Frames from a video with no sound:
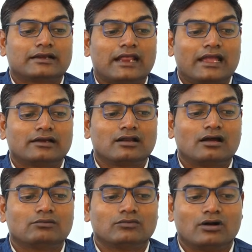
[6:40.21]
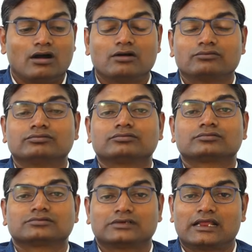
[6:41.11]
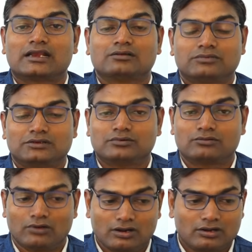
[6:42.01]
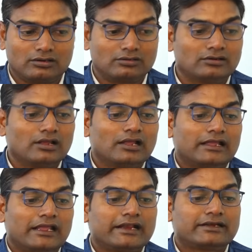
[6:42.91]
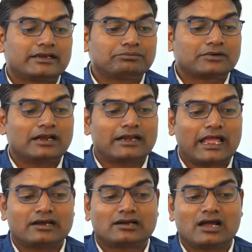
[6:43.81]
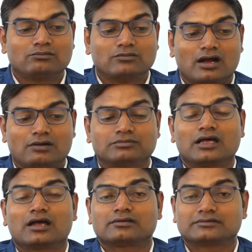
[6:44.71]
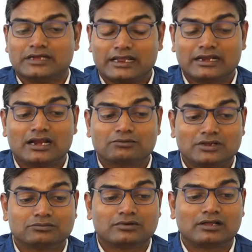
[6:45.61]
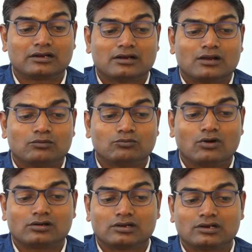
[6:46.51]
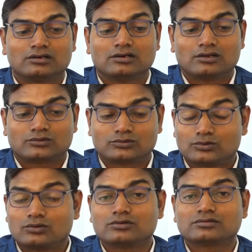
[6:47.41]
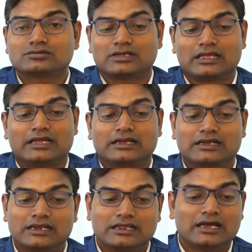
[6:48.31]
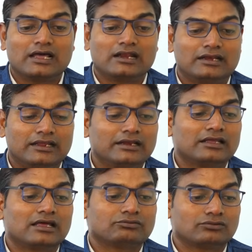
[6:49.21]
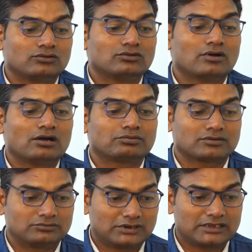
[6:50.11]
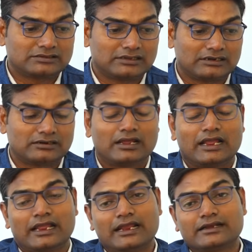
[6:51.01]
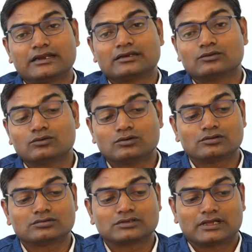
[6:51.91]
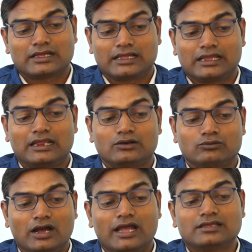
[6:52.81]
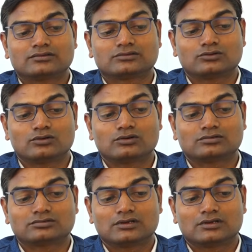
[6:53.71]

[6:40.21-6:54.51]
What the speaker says: Diagram of Shannon-Weaver model. A typical diagram of the Shannon-Weaver model shows a clear linear flow of communication. It includes a noise source